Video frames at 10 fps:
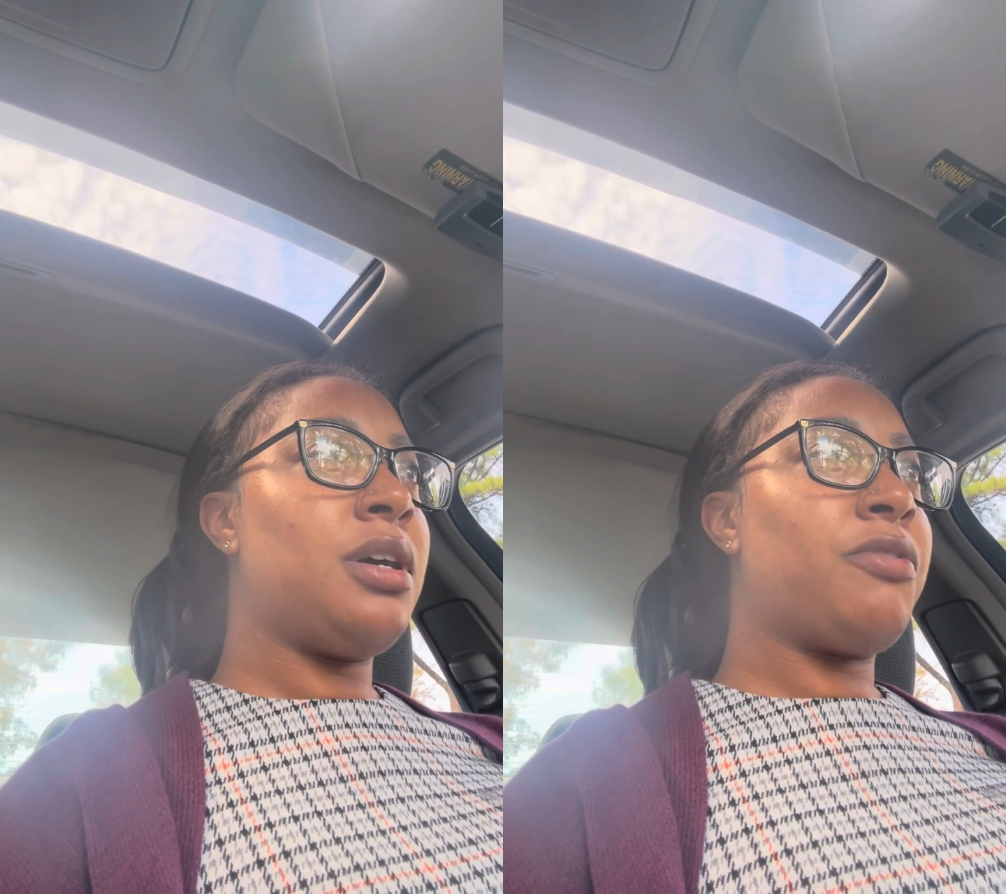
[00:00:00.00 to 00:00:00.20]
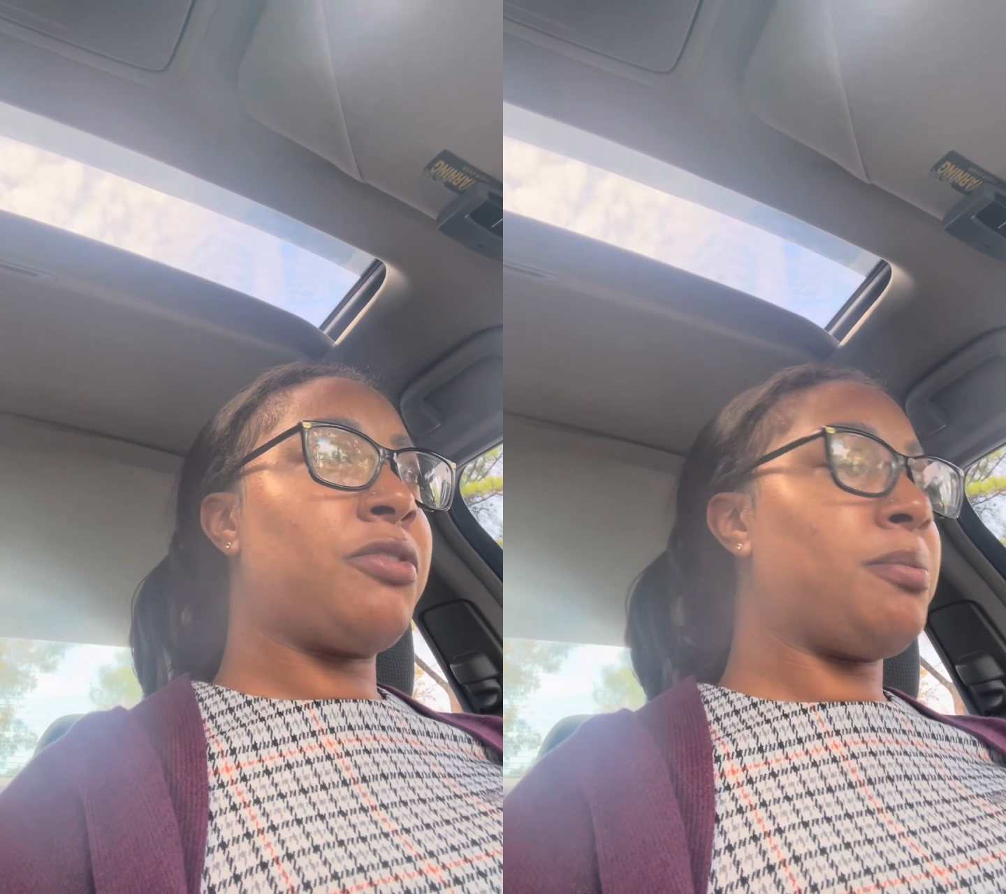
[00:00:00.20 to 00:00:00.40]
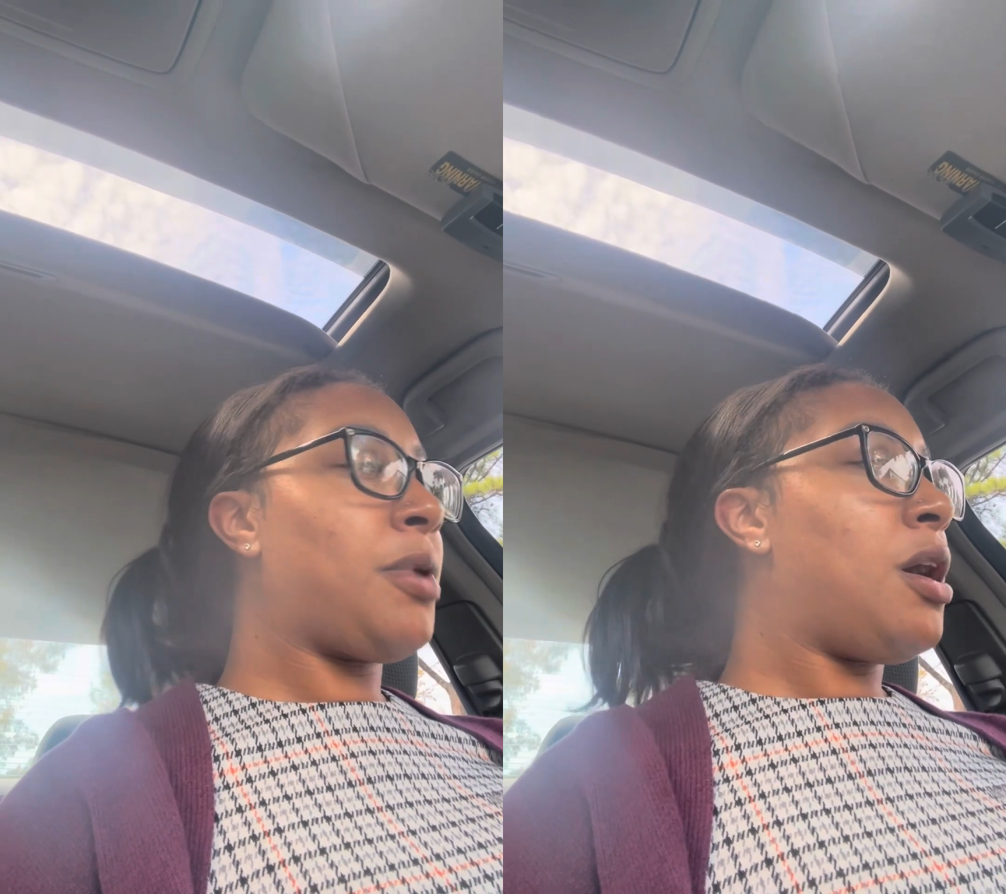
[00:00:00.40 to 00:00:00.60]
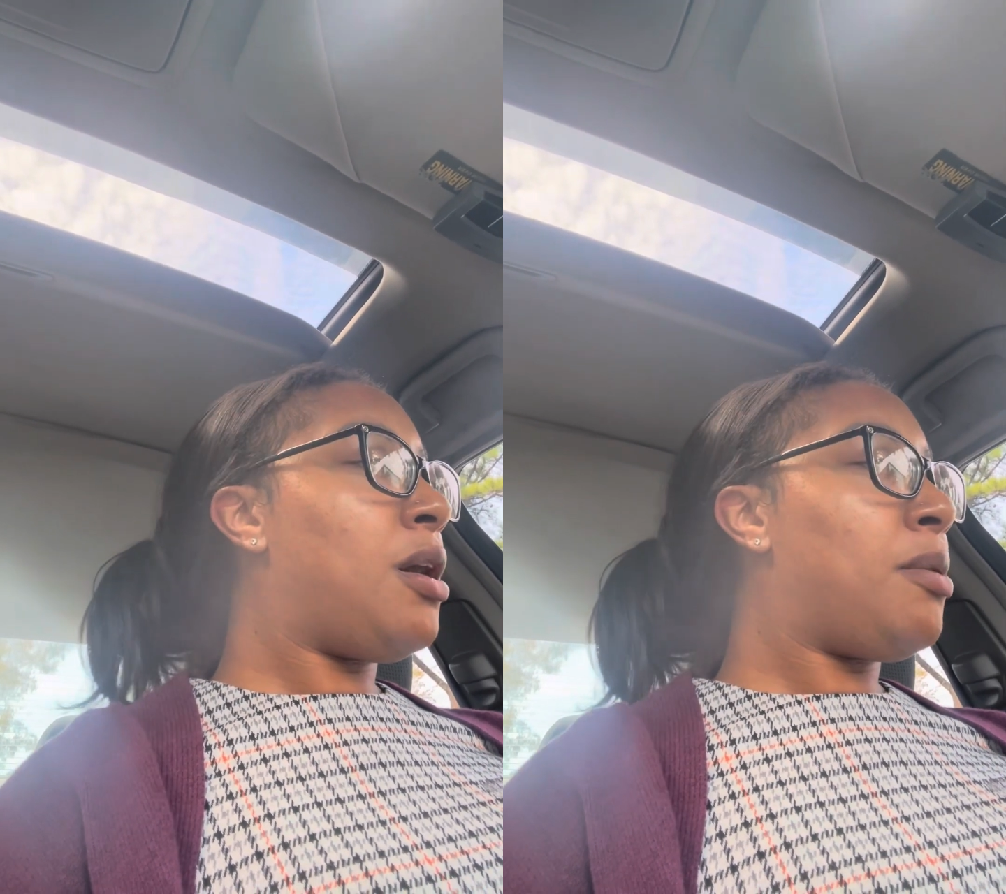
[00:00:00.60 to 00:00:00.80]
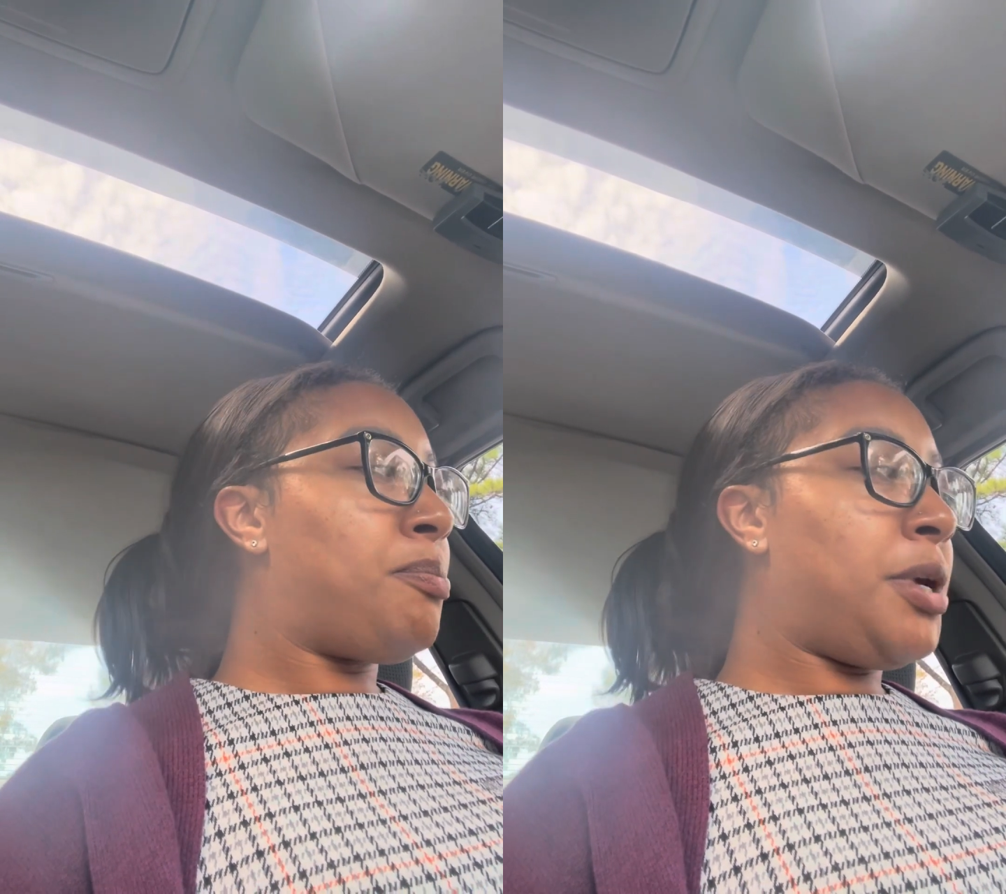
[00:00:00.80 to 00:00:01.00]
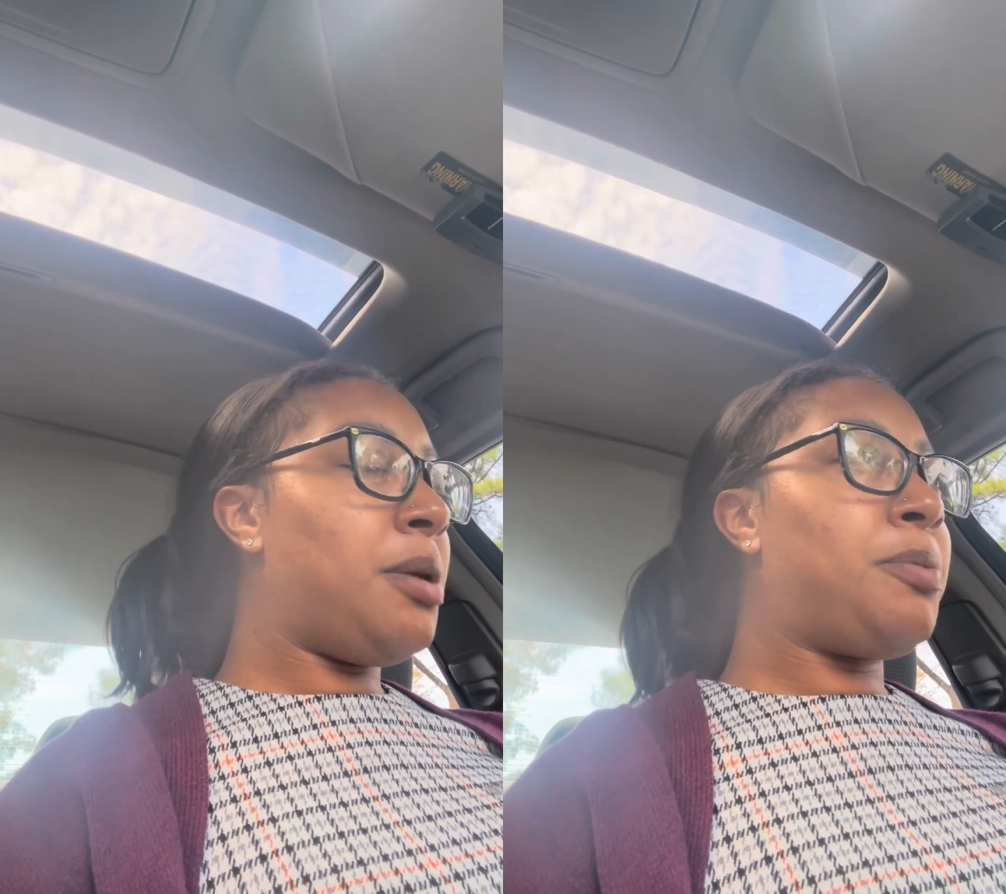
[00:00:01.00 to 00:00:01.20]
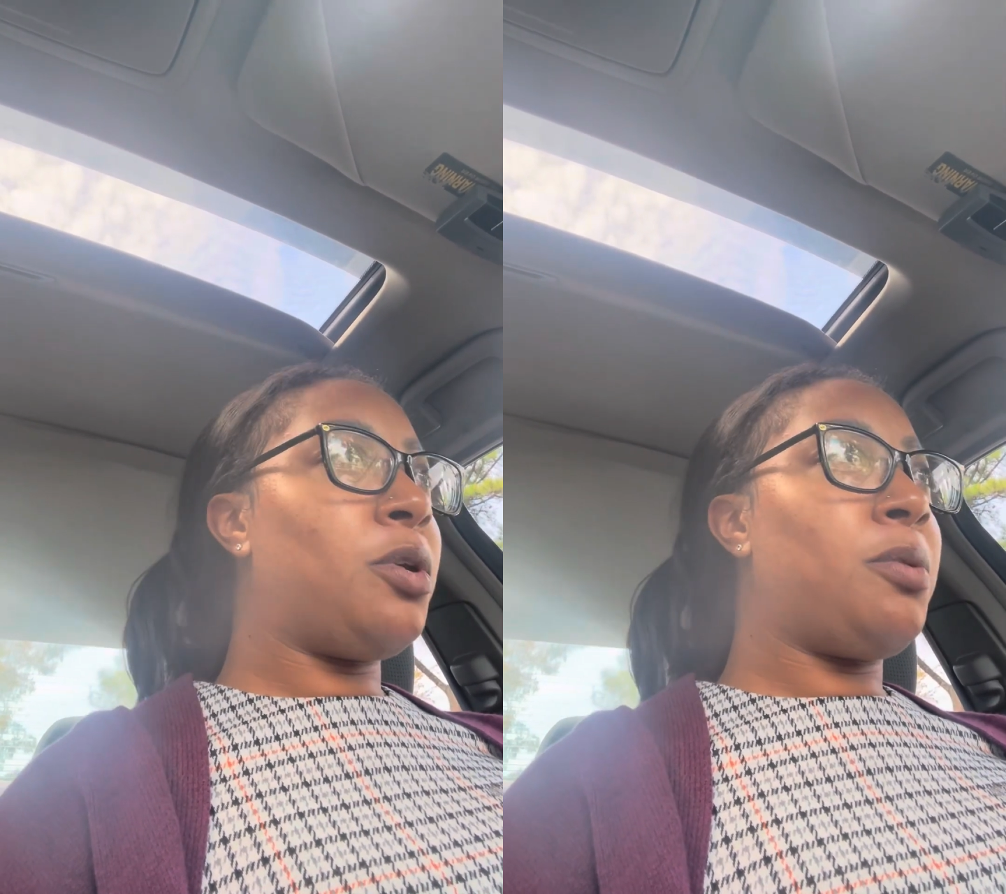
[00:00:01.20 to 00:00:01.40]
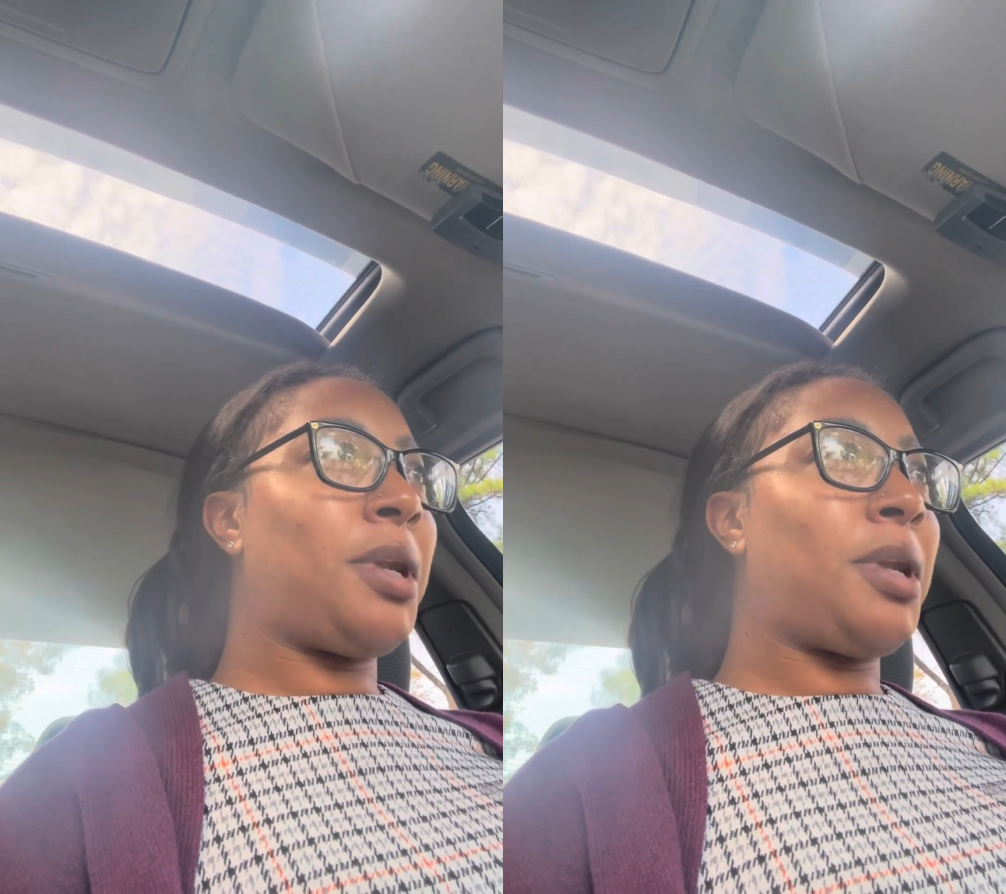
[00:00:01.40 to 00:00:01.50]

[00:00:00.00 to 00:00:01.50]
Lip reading: from people,